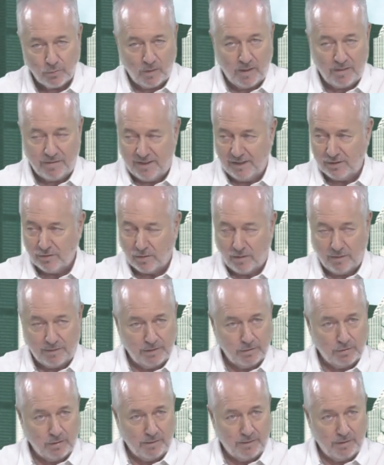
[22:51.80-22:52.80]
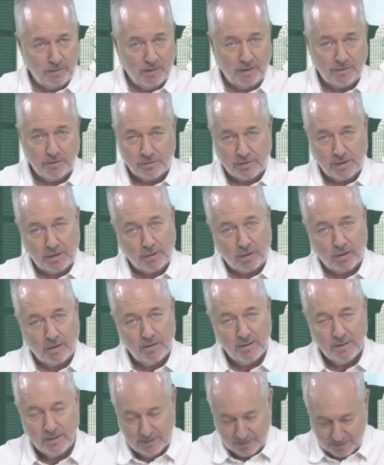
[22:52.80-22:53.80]
centro de ciudad, the center,
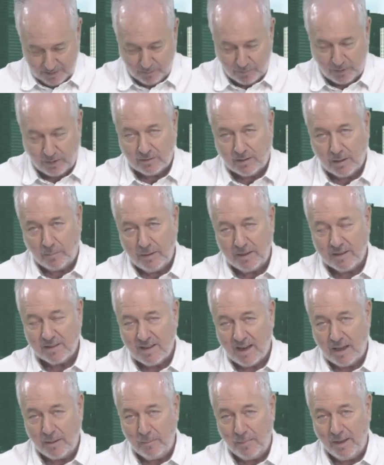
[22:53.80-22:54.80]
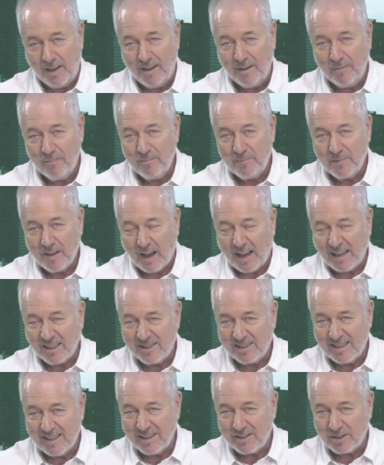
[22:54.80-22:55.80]
pero también es la envié. I
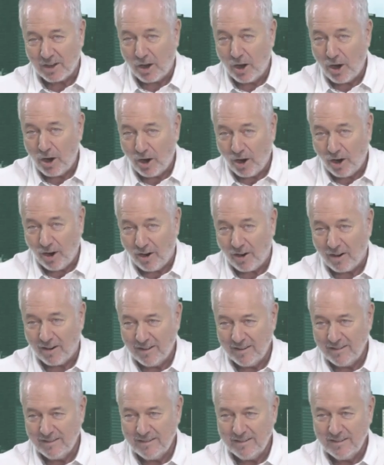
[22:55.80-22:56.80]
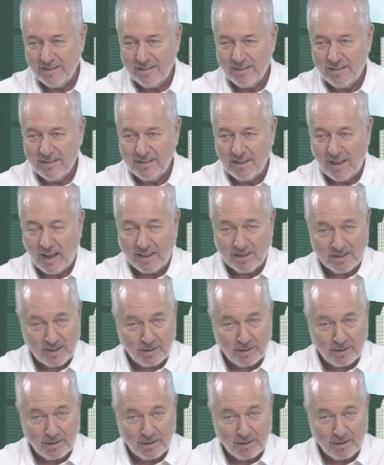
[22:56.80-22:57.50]
sent her. I